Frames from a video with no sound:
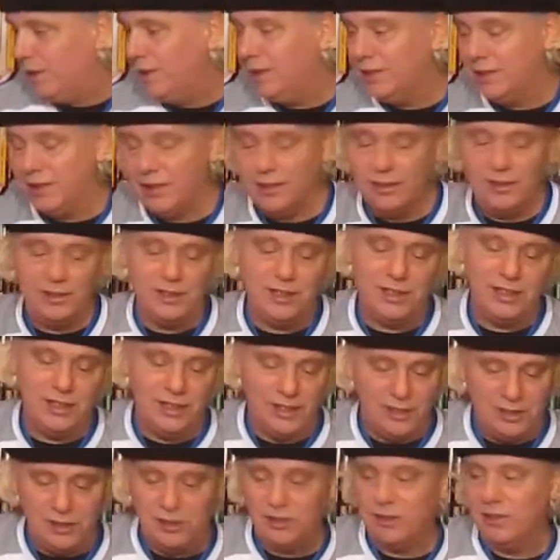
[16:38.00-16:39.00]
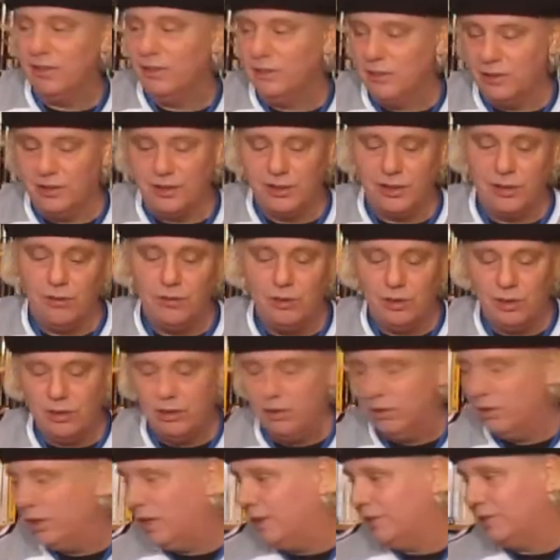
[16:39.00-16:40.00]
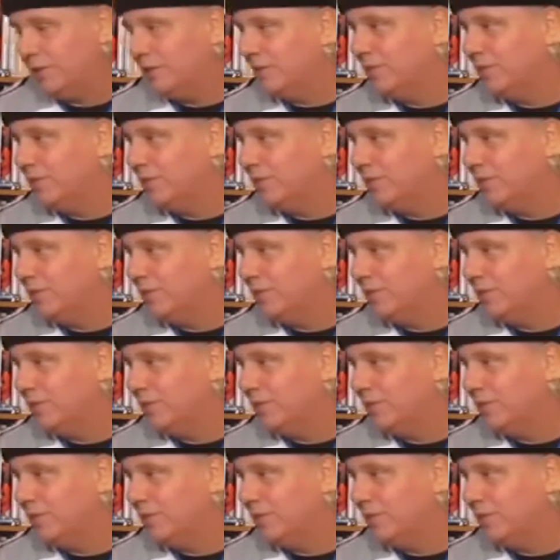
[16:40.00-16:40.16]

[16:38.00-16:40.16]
this, because it just looks so cool. I